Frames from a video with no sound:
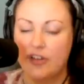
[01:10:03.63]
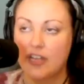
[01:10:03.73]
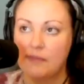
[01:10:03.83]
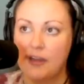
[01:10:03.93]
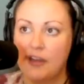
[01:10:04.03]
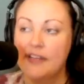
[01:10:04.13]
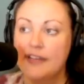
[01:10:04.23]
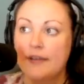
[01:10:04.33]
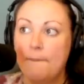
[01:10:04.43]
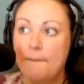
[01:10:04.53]
you're talking about,
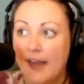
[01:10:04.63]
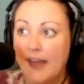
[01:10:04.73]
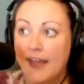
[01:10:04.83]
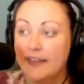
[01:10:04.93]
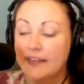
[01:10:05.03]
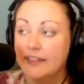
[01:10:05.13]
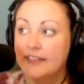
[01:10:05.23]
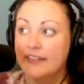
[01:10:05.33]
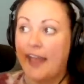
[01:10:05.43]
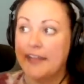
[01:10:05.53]
but
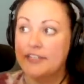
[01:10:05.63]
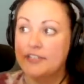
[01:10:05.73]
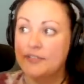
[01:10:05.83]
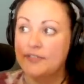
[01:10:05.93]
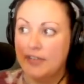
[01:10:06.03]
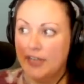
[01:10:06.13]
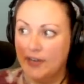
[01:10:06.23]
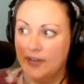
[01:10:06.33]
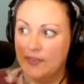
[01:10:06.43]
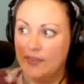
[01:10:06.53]
I do
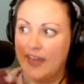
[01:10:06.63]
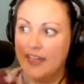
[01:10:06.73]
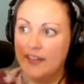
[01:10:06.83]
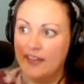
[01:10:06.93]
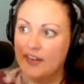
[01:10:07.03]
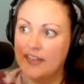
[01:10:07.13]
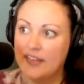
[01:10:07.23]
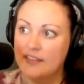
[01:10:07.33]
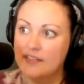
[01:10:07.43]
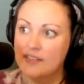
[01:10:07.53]
know that there
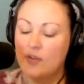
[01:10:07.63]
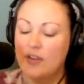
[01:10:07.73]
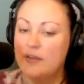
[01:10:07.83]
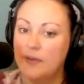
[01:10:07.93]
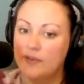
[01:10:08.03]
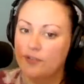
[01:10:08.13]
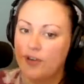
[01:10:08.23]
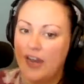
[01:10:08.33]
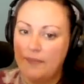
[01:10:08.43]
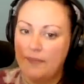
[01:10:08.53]
is quite a bit of
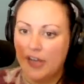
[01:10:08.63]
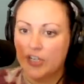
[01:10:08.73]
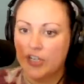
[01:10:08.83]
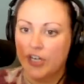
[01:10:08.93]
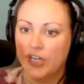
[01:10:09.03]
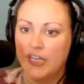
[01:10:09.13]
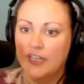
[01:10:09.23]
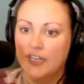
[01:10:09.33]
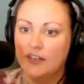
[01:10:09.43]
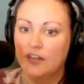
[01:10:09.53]
gray matter
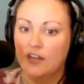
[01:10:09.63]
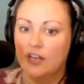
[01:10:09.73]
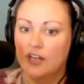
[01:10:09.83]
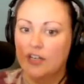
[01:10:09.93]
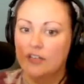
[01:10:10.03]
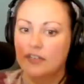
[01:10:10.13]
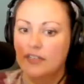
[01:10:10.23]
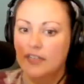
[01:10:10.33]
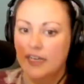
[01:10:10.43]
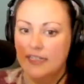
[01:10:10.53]
in our
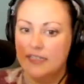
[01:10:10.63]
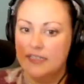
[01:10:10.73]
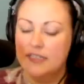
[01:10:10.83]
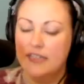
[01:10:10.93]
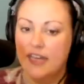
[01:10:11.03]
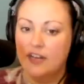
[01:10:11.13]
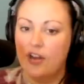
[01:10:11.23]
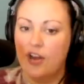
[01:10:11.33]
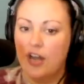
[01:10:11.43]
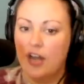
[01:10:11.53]
guts that
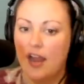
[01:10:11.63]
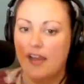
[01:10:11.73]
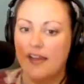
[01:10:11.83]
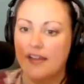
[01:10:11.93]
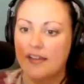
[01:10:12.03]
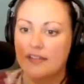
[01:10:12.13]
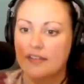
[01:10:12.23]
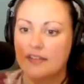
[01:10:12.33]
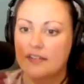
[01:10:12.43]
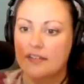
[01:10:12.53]
are uh,
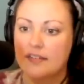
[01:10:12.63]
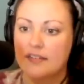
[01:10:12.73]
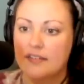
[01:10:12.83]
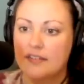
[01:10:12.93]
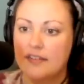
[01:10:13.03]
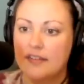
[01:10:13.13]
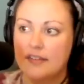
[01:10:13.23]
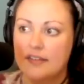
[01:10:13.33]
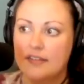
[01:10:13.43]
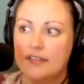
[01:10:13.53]
oh
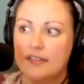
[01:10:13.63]
interesting